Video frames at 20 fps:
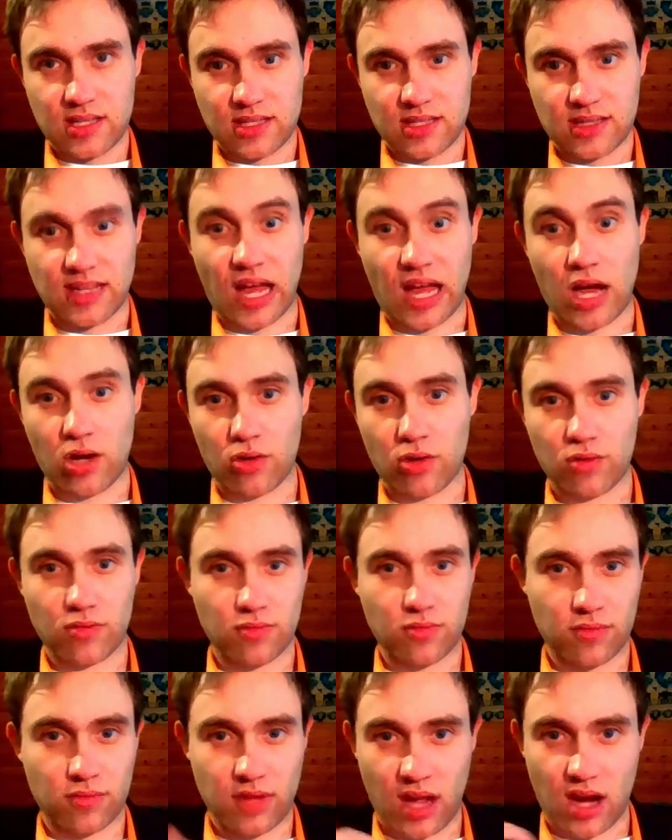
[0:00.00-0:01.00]

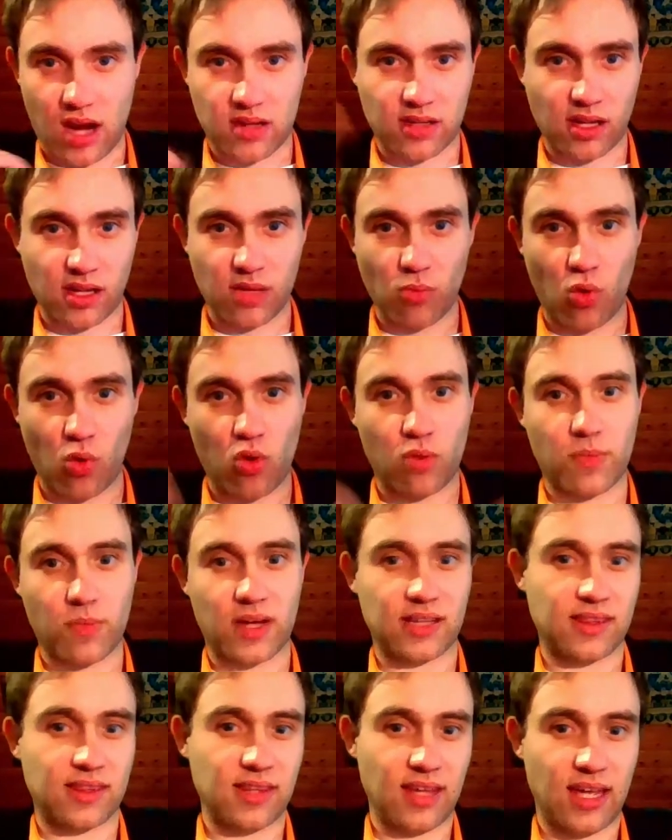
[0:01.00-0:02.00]
Now they aren't anymore,
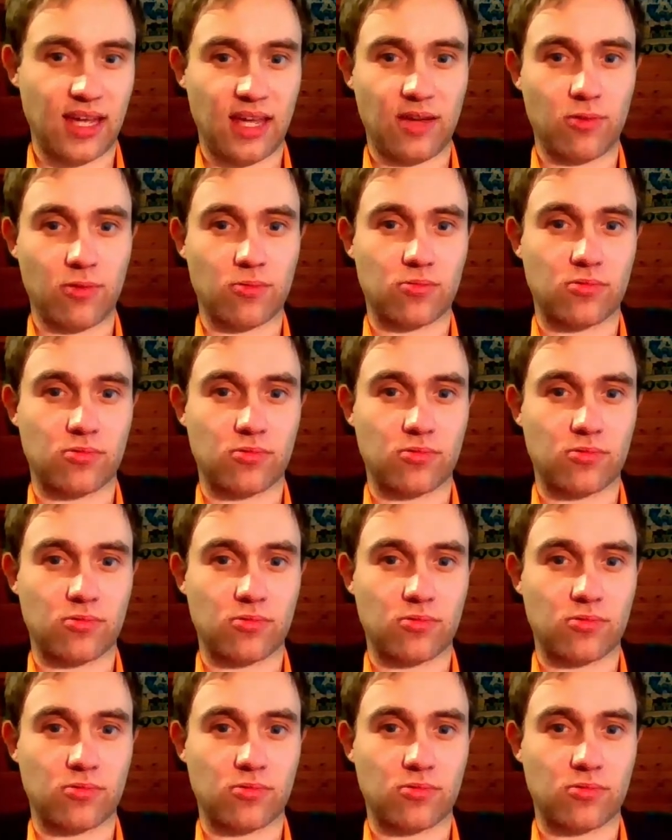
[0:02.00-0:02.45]
but they